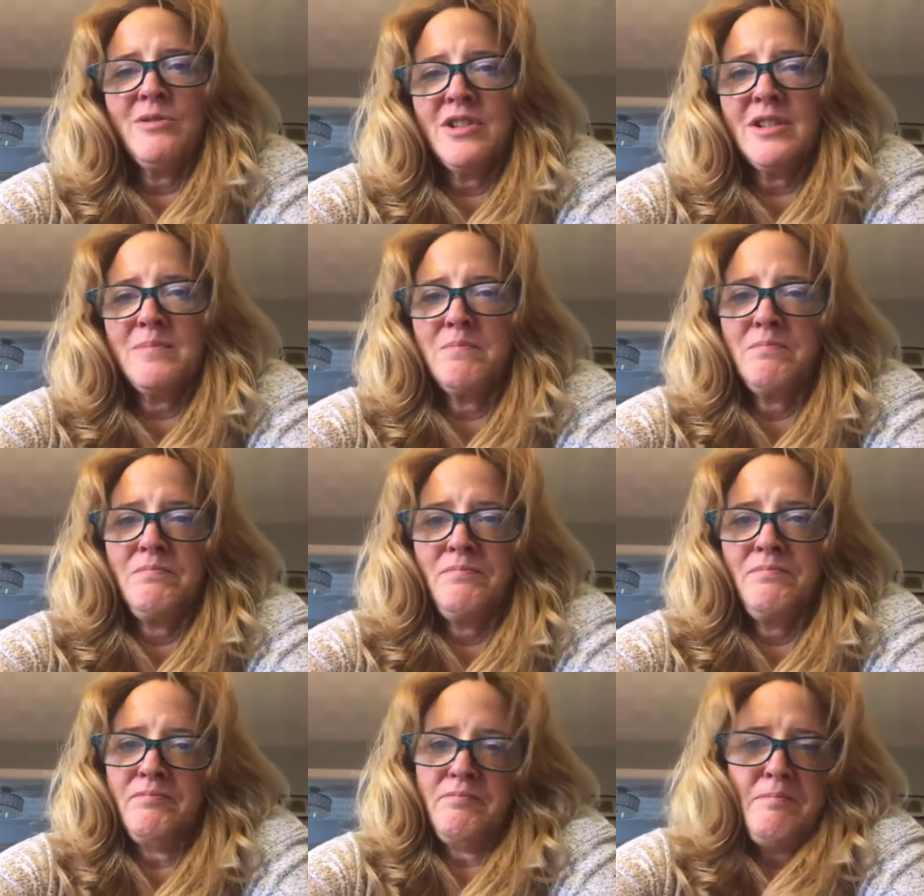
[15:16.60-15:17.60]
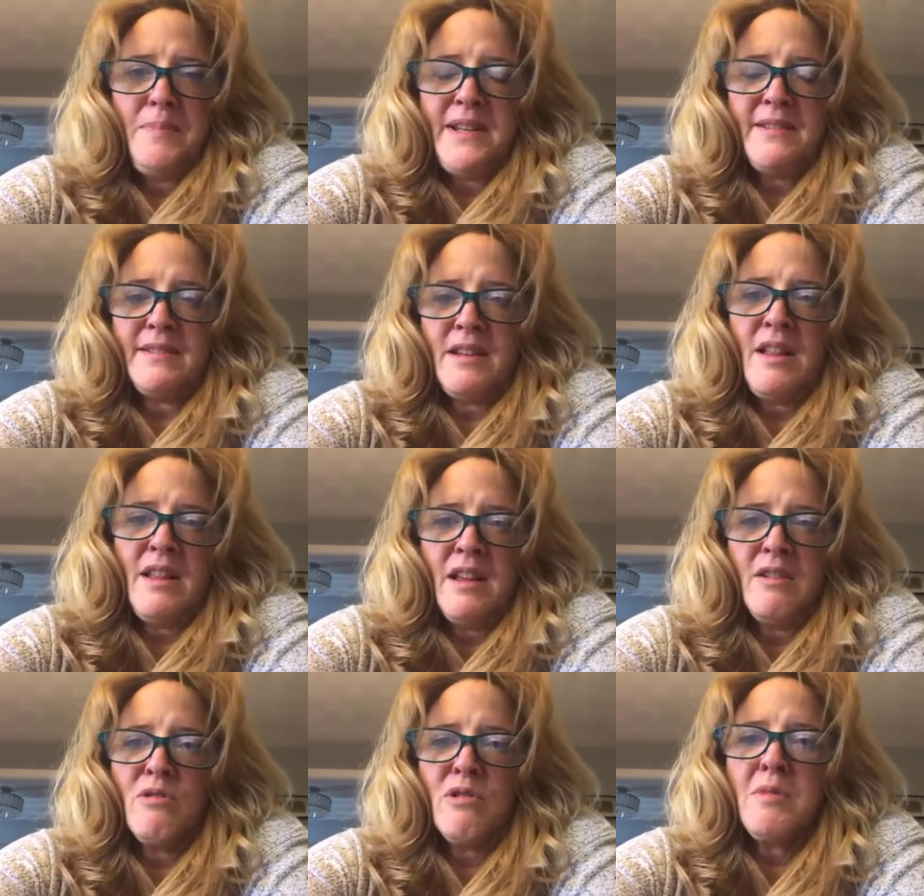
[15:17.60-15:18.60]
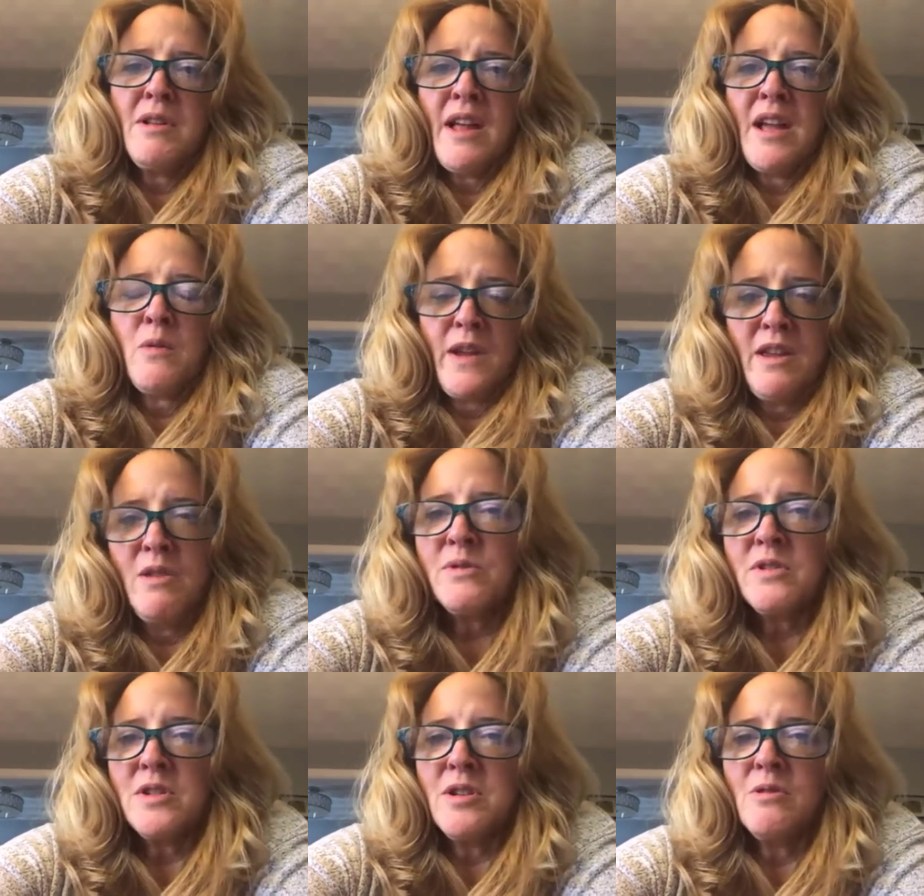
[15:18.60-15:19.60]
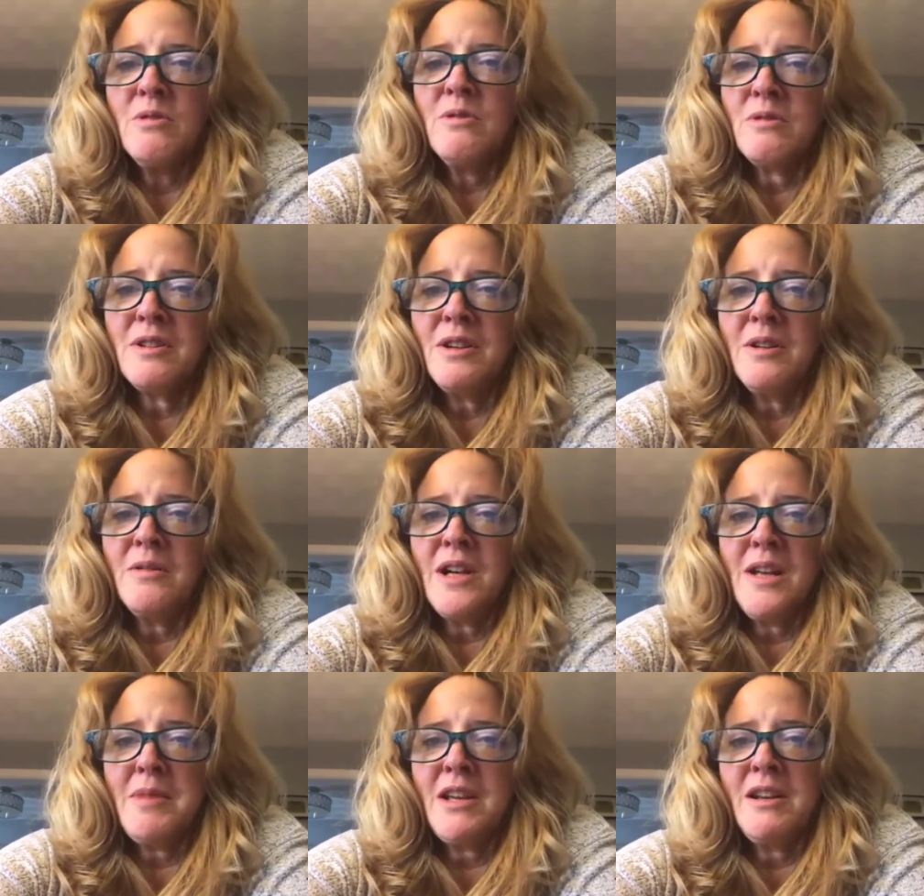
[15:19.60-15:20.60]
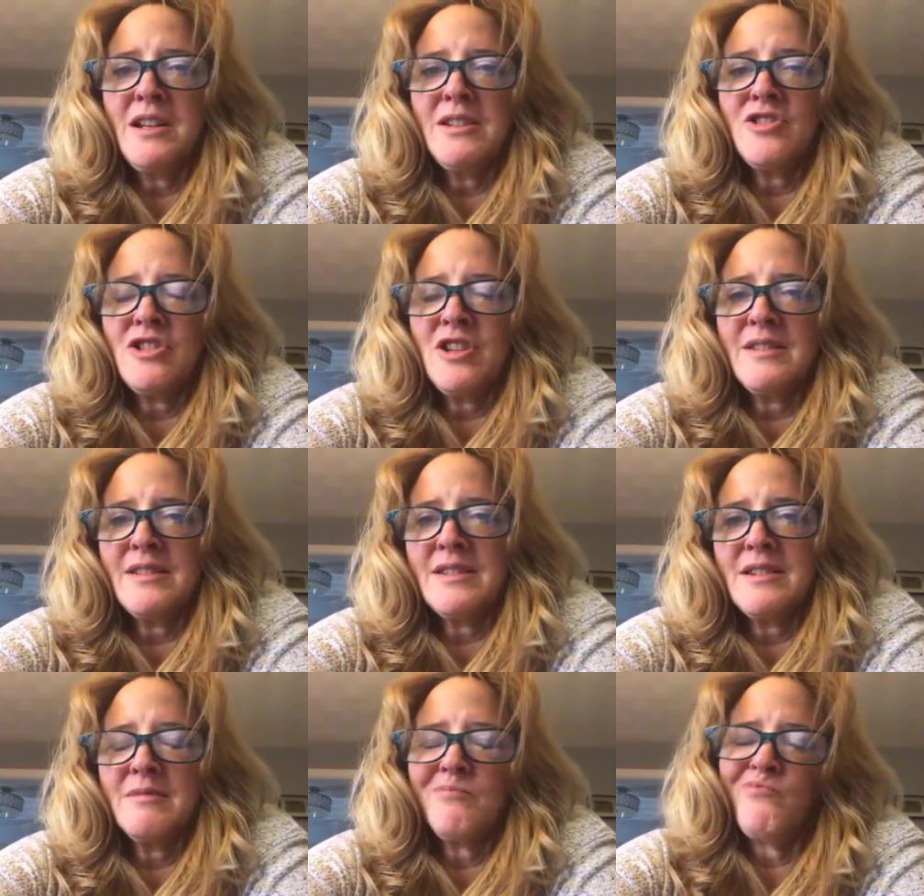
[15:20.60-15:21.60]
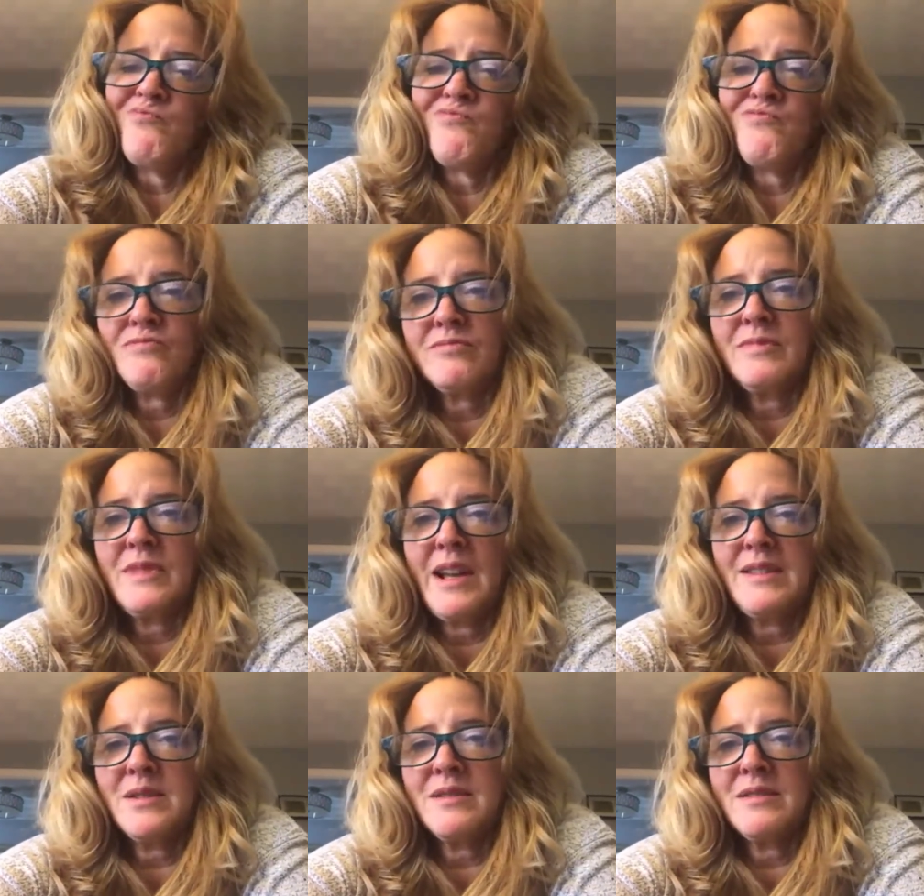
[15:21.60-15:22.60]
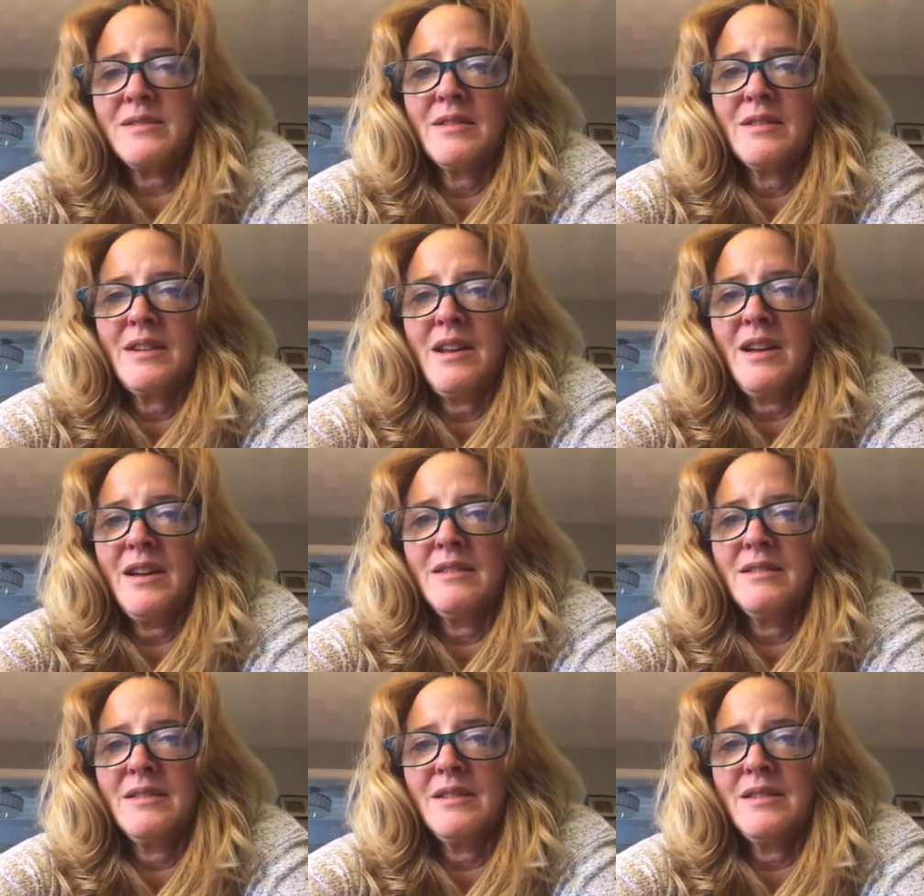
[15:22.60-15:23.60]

just be silly and normal like we used to. You know what I mean? It's just, that's, yeah,